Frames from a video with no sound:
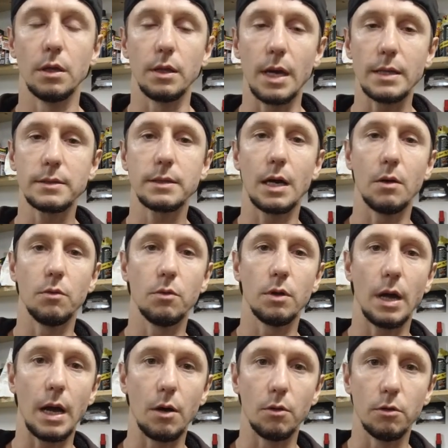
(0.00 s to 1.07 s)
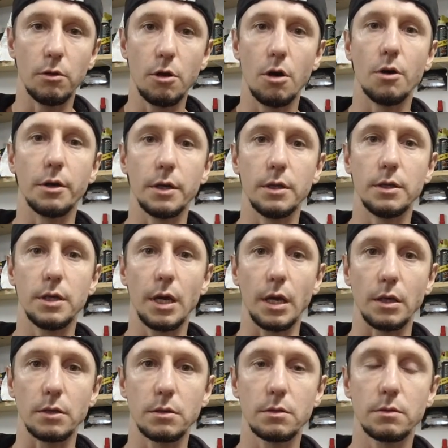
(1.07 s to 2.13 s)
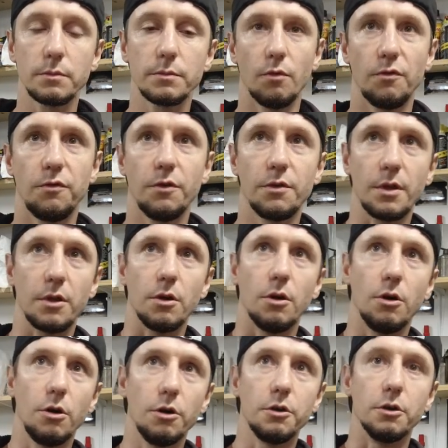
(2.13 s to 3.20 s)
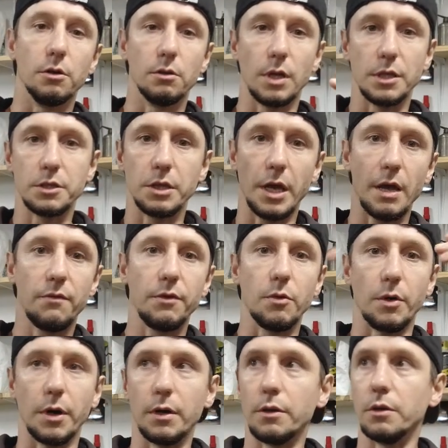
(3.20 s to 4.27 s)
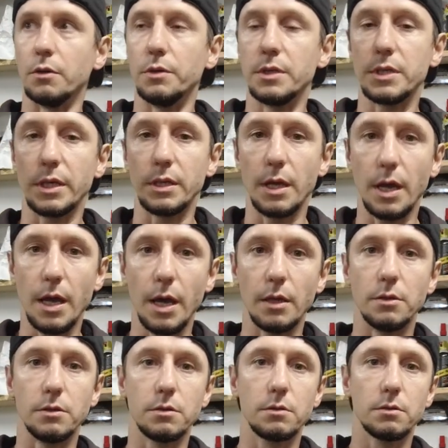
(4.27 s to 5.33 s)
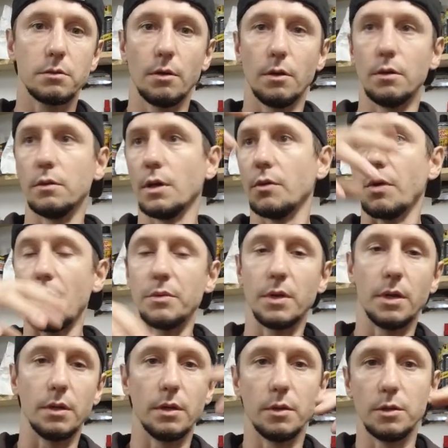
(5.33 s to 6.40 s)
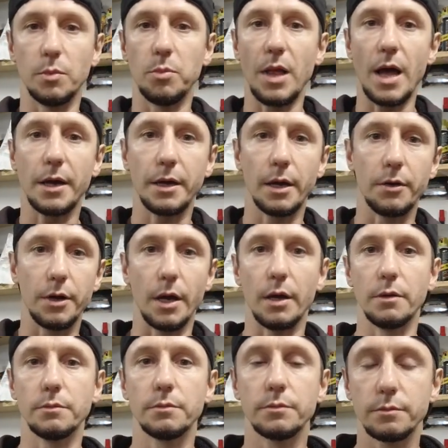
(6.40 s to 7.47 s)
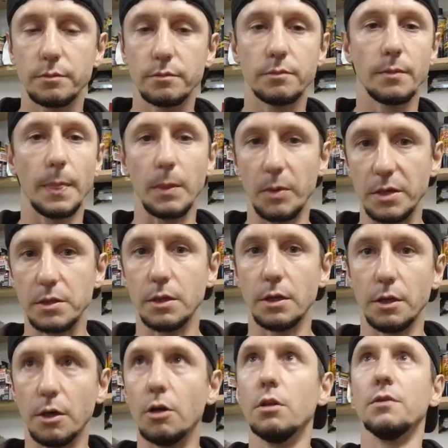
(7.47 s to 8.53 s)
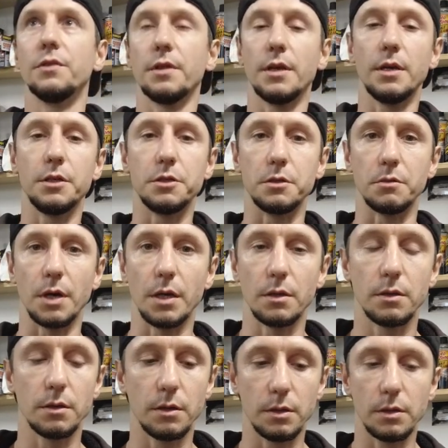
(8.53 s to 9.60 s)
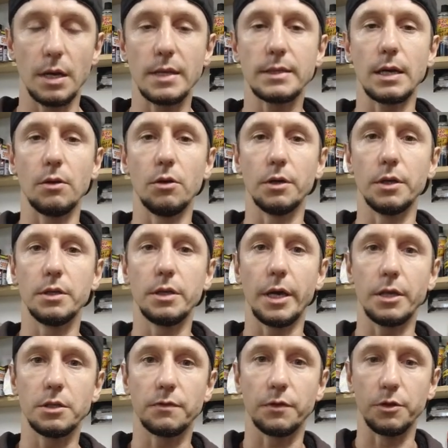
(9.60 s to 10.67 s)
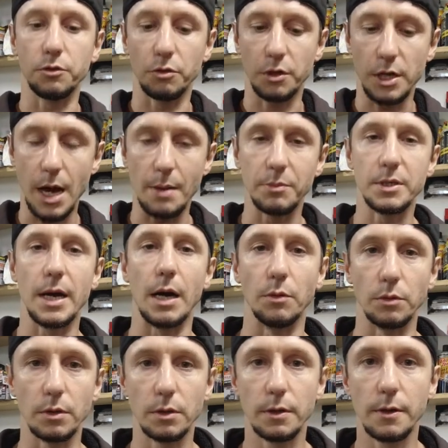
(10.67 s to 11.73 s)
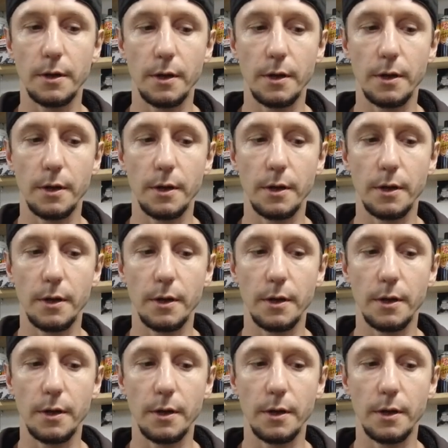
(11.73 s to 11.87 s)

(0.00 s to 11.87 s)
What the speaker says: That's how long it takes for that oil that's everywhere, you know, inside the heads, around the black area, basically all over the engine, right? That's how long it takes for it to calm down.